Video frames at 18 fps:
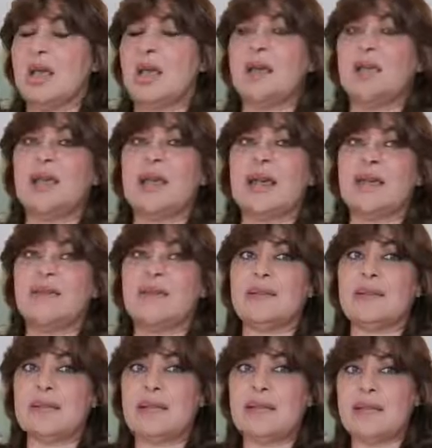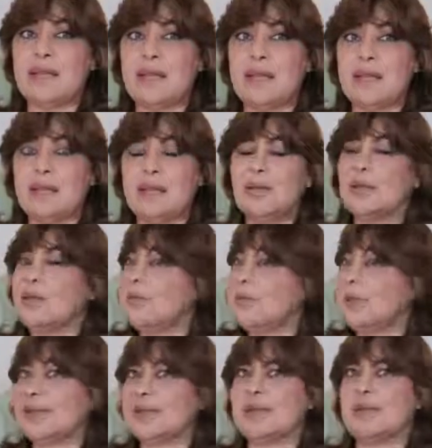That
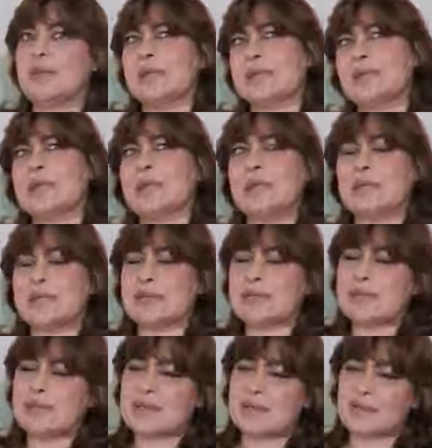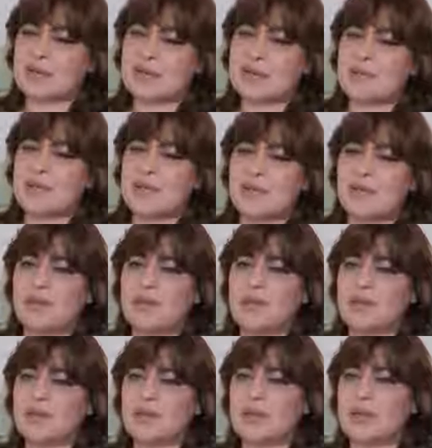because there was a myth
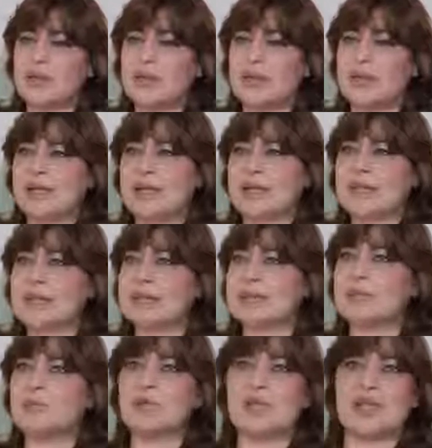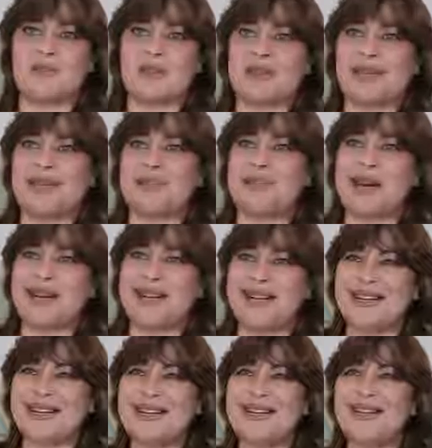in Turkey that it's Mustafa
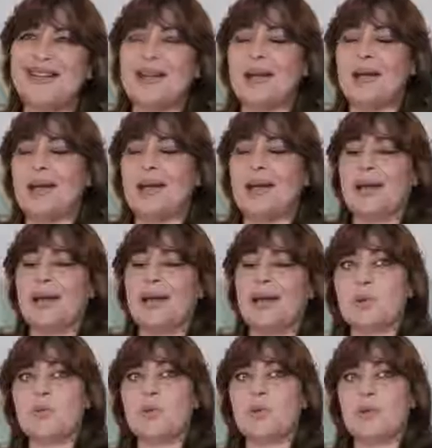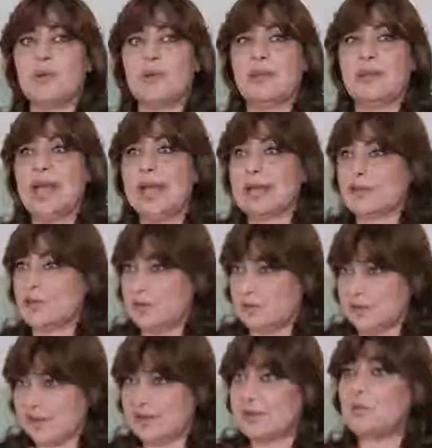Kemal. Even more important than that, so
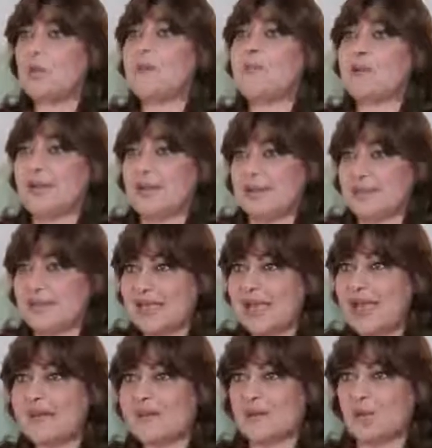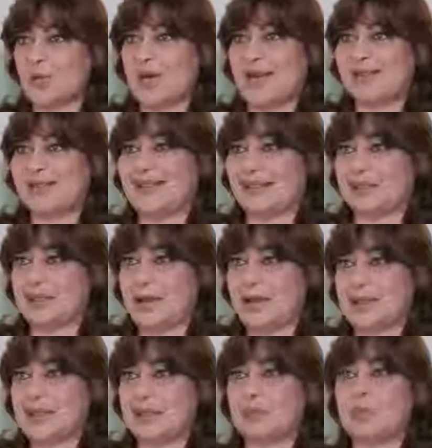it was the women themselves who got their
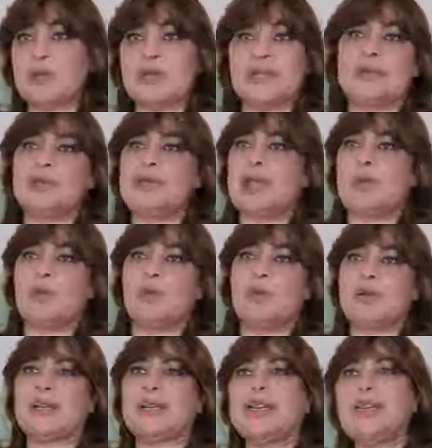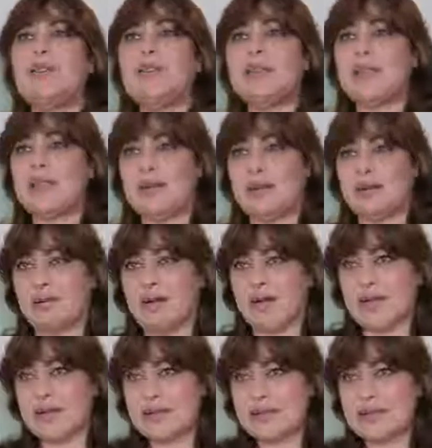rights. It wasn't, they weren't given their
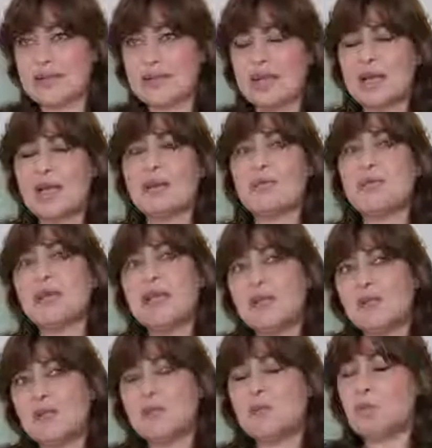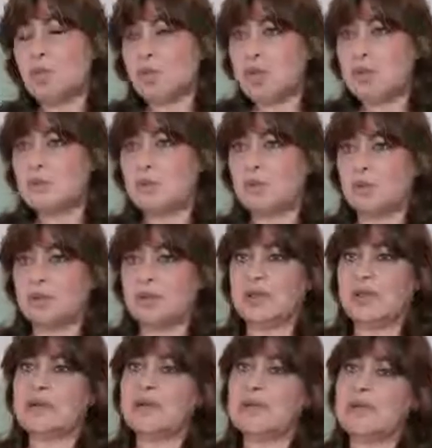rights. But even more
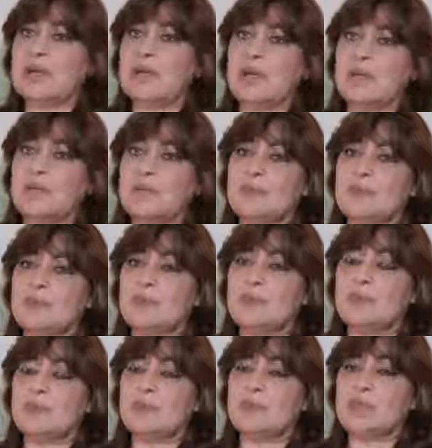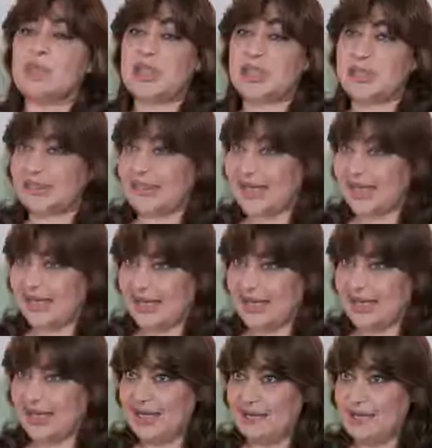important, Shirin
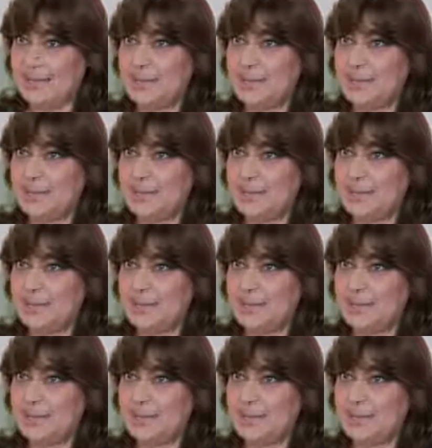Tekeli,